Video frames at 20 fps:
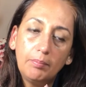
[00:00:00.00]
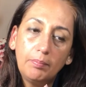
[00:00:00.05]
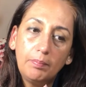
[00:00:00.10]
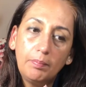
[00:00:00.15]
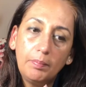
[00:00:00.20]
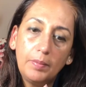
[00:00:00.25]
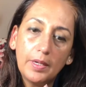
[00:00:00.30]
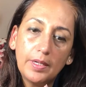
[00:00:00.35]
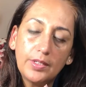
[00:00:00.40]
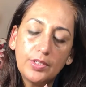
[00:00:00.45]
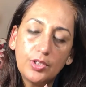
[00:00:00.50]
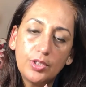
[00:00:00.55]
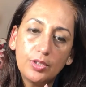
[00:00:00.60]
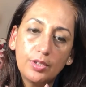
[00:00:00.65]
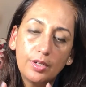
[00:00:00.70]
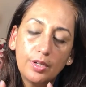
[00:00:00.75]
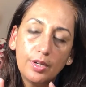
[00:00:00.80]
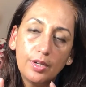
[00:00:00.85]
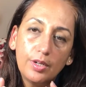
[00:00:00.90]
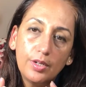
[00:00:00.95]
but
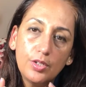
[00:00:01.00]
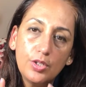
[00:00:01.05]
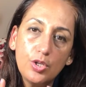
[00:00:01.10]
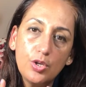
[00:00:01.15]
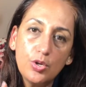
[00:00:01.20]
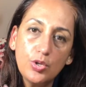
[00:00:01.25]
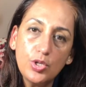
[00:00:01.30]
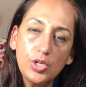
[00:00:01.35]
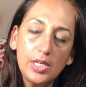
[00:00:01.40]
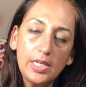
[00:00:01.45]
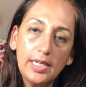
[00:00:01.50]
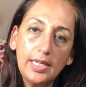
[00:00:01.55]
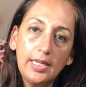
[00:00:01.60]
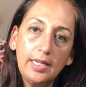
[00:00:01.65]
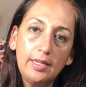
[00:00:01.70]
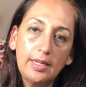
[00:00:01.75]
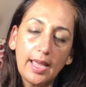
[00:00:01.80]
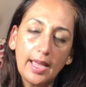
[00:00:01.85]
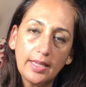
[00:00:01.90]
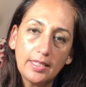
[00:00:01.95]

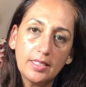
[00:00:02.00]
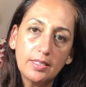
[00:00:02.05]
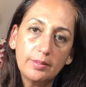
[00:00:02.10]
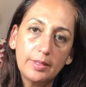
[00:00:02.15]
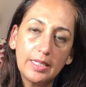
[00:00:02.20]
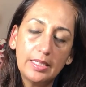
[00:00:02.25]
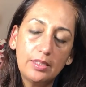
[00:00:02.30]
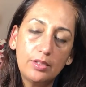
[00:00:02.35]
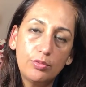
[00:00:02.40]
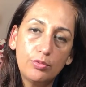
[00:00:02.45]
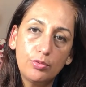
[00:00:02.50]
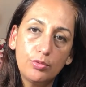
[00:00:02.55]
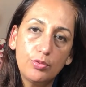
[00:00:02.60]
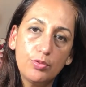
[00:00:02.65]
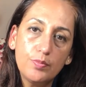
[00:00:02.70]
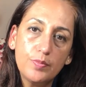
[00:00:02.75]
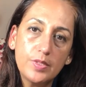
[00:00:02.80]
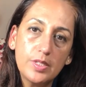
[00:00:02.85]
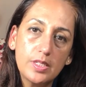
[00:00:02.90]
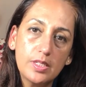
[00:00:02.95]
usually activate the
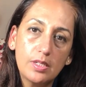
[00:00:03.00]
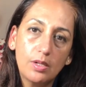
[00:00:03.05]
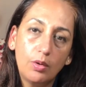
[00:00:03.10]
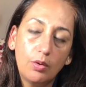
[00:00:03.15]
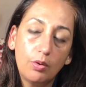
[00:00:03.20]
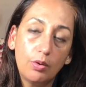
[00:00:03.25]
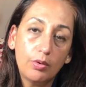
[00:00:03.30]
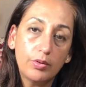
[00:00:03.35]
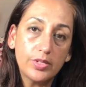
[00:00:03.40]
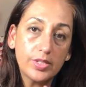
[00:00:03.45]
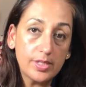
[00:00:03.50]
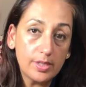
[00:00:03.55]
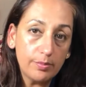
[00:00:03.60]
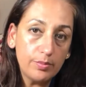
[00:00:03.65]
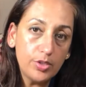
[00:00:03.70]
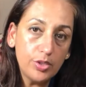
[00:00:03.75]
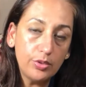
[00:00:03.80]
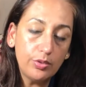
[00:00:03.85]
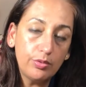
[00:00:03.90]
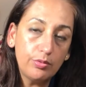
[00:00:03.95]
rooms or
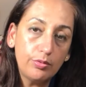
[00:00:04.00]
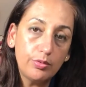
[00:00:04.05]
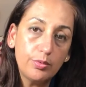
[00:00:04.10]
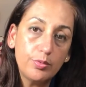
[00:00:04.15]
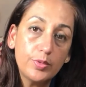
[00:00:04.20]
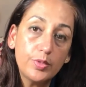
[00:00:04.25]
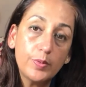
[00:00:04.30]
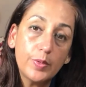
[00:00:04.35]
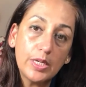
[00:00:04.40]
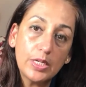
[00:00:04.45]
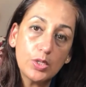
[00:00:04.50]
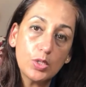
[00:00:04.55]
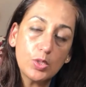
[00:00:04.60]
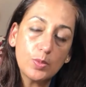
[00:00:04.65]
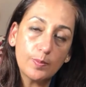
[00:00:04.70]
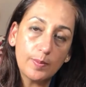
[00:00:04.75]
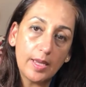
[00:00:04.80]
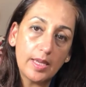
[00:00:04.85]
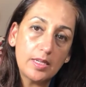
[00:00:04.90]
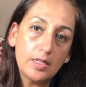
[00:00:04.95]
subdue the rooms where you
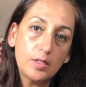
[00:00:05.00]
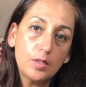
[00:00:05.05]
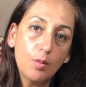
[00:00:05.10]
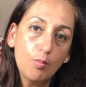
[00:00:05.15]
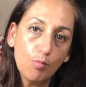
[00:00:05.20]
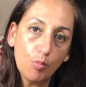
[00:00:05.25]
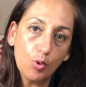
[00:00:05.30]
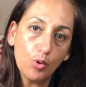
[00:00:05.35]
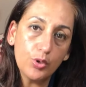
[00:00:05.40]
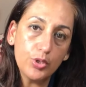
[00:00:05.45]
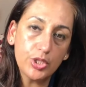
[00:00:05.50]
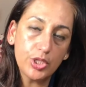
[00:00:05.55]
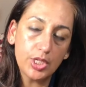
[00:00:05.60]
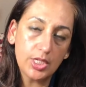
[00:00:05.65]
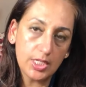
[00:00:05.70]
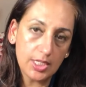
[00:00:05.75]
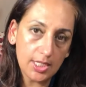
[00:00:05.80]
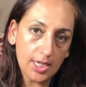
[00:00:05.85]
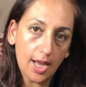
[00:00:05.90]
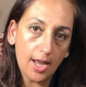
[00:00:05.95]
spend
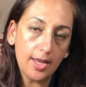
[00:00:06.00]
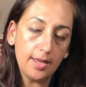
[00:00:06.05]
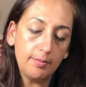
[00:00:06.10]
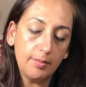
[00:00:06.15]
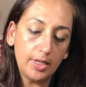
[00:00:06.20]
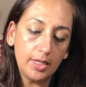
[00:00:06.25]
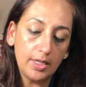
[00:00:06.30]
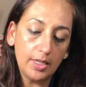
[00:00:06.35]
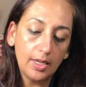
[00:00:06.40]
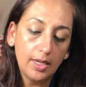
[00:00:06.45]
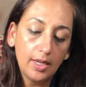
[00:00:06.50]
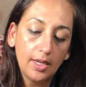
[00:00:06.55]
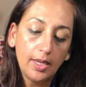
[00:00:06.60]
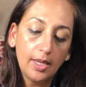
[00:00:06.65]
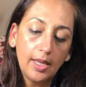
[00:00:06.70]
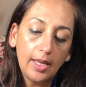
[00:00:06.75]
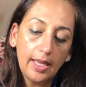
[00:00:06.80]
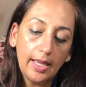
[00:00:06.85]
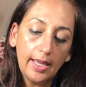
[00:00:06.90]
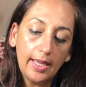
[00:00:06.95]
most time in,
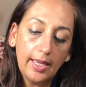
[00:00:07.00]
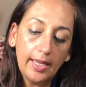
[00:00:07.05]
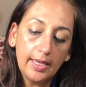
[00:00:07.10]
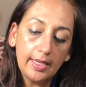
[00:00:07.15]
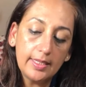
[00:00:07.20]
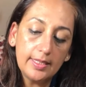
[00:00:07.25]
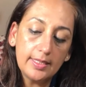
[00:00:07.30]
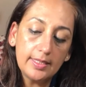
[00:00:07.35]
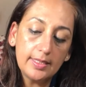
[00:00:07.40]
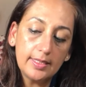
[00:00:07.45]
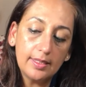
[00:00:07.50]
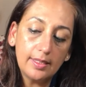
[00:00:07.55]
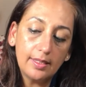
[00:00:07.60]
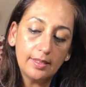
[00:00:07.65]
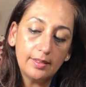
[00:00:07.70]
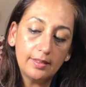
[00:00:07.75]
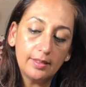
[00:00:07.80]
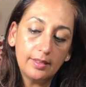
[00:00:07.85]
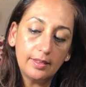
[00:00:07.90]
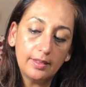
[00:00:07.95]
and
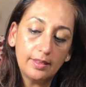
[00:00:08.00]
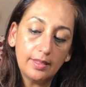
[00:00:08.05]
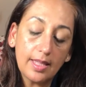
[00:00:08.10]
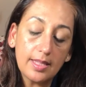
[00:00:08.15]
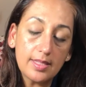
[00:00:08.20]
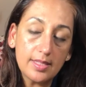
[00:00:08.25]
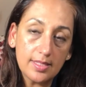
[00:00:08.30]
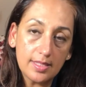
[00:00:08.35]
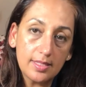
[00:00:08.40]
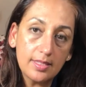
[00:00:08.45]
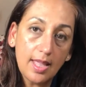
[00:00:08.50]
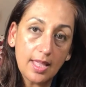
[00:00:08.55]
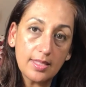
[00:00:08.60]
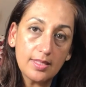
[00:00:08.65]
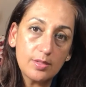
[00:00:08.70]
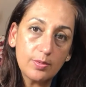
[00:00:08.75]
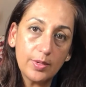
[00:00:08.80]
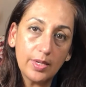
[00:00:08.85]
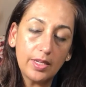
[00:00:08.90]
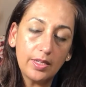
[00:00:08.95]
that's
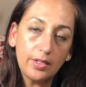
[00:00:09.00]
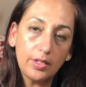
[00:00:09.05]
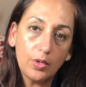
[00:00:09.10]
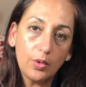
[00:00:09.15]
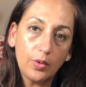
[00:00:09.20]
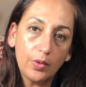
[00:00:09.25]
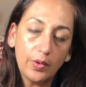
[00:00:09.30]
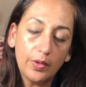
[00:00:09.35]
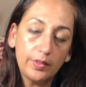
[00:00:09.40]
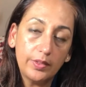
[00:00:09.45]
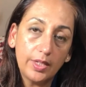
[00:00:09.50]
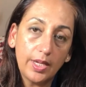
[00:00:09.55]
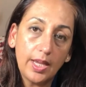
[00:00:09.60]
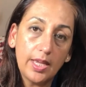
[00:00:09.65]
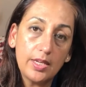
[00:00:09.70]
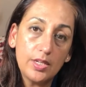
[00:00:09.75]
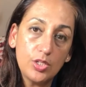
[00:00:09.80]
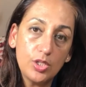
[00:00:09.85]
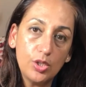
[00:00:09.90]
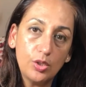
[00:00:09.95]
where the
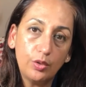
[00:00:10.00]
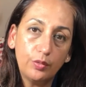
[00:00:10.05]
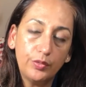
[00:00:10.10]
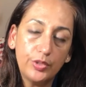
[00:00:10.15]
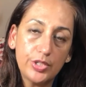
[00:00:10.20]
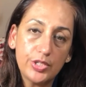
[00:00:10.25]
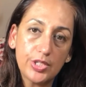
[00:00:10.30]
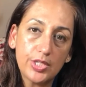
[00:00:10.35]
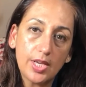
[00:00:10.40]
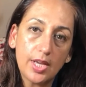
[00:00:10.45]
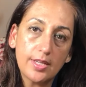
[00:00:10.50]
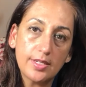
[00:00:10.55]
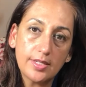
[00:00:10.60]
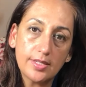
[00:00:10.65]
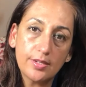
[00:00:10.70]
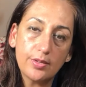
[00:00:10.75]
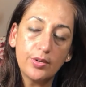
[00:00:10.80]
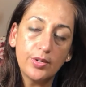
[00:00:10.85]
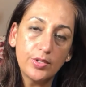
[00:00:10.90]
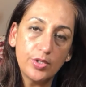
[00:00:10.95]
energy of the stars is
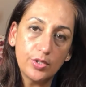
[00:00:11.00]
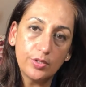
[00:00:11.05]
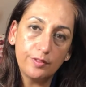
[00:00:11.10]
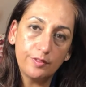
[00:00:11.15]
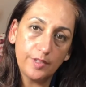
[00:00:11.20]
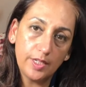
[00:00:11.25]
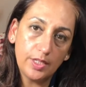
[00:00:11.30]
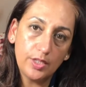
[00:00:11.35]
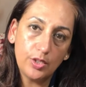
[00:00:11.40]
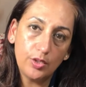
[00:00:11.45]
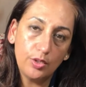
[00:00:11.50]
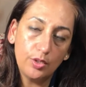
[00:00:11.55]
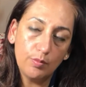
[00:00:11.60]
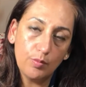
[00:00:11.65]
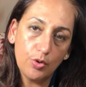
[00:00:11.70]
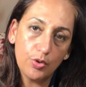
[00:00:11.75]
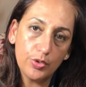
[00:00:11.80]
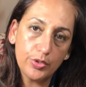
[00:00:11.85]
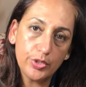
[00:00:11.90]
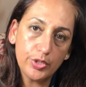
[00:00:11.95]
going to affect you the
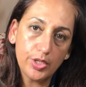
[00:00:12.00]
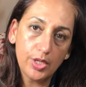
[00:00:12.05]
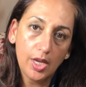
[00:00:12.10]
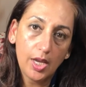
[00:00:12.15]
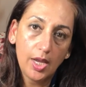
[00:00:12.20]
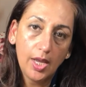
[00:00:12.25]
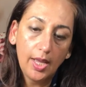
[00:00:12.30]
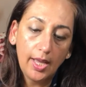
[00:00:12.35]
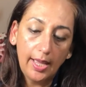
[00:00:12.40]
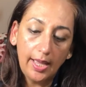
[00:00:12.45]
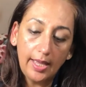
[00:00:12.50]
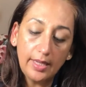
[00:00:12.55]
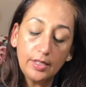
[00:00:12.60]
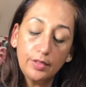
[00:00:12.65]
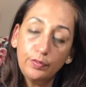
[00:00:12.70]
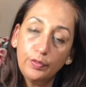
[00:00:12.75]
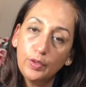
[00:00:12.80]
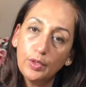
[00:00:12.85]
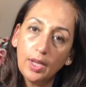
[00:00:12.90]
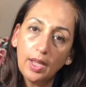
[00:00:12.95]
most. And
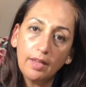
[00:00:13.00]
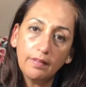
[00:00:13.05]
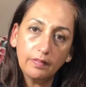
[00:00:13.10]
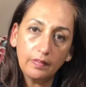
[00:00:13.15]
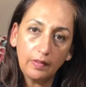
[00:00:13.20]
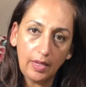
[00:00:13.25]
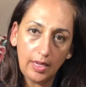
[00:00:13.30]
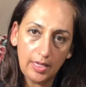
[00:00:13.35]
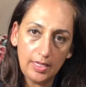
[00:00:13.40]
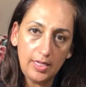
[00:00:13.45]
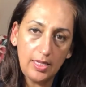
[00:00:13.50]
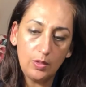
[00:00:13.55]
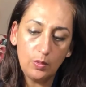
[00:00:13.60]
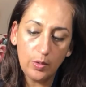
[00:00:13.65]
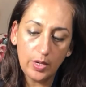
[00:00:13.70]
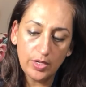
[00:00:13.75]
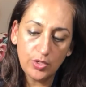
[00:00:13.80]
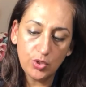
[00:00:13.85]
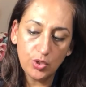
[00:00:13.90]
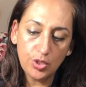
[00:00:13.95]
if you have any
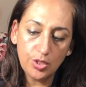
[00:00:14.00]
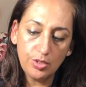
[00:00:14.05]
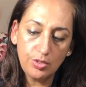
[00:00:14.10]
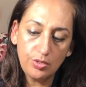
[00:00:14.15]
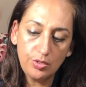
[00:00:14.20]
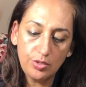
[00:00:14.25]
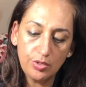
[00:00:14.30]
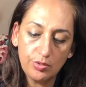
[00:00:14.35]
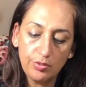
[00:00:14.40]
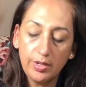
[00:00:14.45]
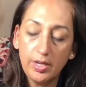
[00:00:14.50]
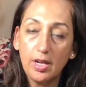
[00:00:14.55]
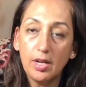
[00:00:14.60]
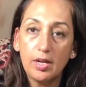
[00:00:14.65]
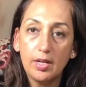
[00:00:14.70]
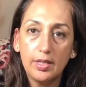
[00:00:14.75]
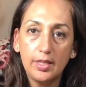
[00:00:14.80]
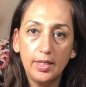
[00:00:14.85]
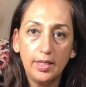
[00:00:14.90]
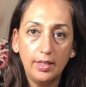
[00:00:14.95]
questions
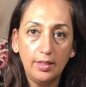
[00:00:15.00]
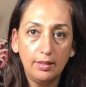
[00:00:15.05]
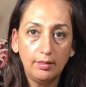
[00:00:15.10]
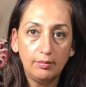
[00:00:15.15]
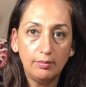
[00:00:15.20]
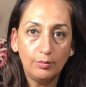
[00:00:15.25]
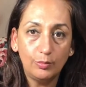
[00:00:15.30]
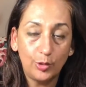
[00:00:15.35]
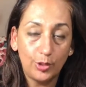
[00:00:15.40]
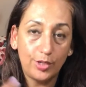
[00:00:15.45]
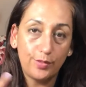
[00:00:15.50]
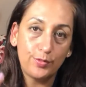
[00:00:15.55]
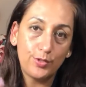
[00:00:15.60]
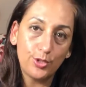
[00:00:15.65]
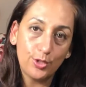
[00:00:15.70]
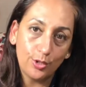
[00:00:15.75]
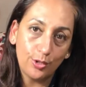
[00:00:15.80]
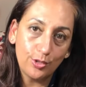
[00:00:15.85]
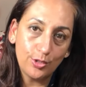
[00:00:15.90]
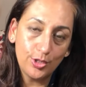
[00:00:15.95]
regarding what I've
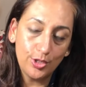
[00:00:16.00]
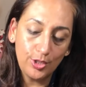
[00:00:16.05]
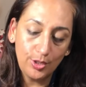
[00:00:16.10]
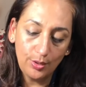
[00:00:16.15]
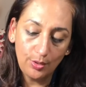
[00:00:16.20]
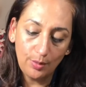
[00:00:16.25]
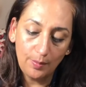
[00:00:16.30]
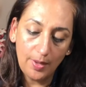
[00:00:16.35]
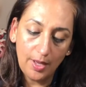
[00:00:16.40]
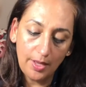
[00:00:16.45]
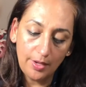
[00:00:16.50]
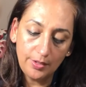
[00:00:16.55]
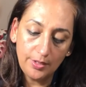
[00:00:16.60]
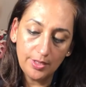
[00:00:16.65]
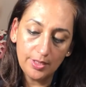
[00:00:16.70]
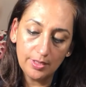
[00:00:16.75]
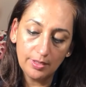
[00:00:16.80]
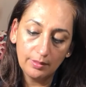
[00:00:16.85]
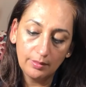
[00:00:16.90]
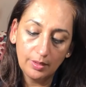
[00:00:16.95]
talked to you about,
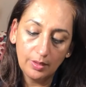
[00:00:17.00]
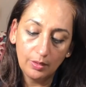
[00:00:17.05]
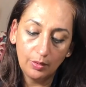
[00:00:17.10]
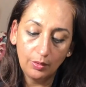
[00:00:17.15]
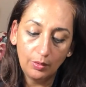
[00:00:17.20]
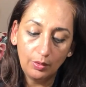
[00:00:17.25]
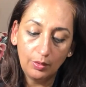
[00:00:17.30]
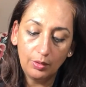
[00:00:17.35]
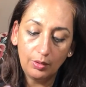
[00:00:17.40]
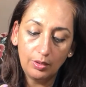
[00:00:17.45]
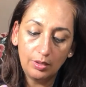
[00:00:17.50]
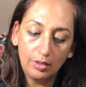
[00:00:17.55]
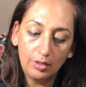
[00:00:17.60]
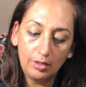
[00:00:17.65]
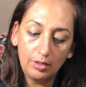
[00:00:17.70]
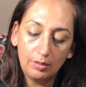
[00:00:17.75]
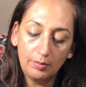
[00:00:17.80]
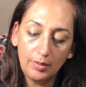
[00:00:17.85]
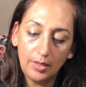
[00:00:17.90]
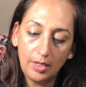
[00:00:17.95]
or
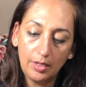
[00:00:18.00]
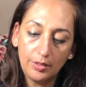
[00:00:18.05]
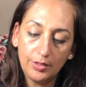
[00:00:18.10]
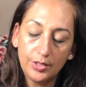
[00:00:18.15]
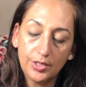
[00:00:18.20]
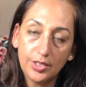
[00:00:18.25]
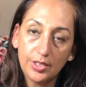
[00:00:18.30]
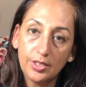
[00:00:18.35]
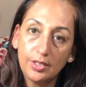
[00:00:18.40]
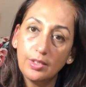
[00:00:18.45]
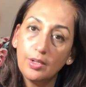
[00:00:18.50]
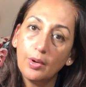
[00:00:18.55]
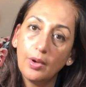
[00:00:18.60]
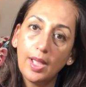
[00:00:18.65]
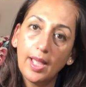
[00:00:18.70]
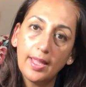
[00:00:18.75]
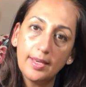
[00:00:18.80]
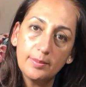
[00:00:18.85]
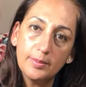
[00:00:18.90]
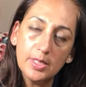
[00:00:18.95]
about your
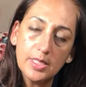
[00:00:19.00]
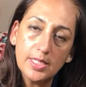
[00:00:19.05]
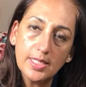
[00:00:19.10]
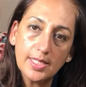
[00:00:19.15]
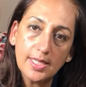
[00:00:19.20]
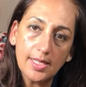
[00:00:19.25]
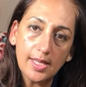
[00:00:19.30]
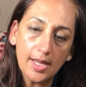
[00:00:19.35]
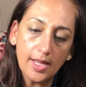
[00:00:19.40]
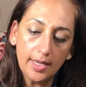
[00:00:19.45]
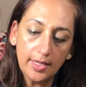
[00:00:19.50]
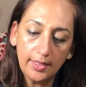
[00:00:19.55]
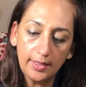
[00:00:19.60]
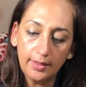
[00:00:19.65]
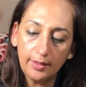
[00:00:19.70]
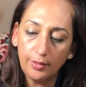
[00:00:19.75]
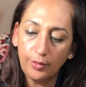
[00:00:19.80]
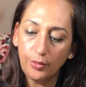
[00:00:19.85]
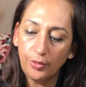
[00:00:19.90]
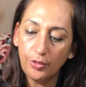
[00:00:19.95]
animal sign,
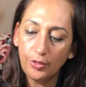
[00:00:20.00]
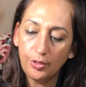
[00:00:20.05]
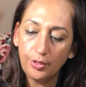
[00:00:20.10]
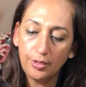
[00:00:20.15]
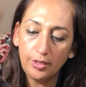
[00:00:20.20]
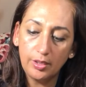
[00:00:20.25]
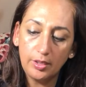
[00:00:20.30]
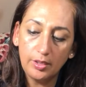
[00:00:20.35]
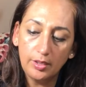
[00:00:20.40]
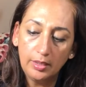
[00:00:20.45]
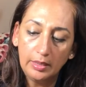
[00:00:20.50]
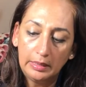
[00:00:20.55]
or